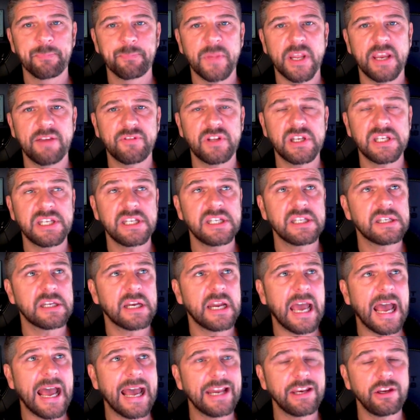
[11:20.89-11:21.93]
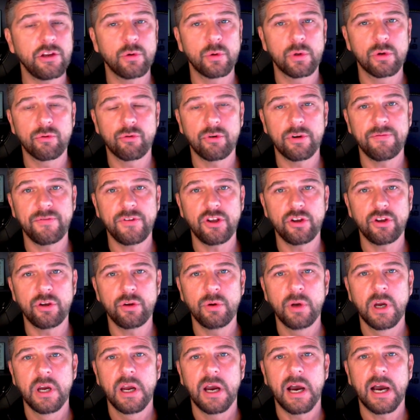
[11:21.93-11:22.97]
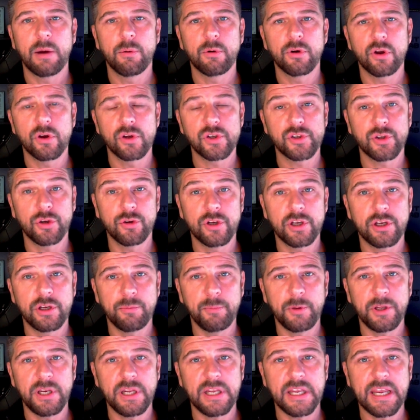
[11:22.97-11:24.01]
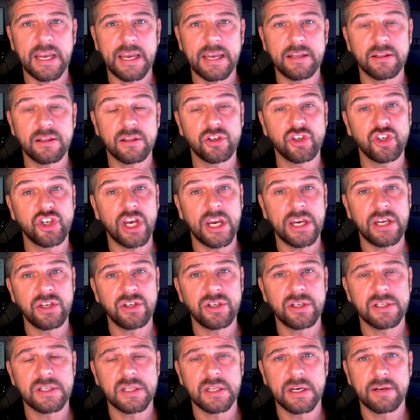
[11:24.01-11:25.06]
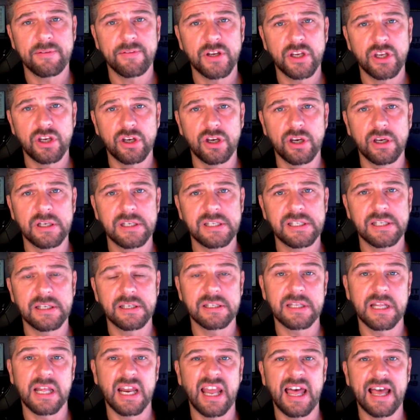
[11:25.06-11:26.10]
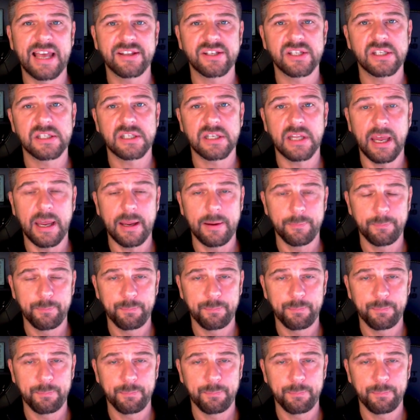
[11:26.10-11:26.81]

If this is an annual review, I would also communicate the changes that have occurred since the last set.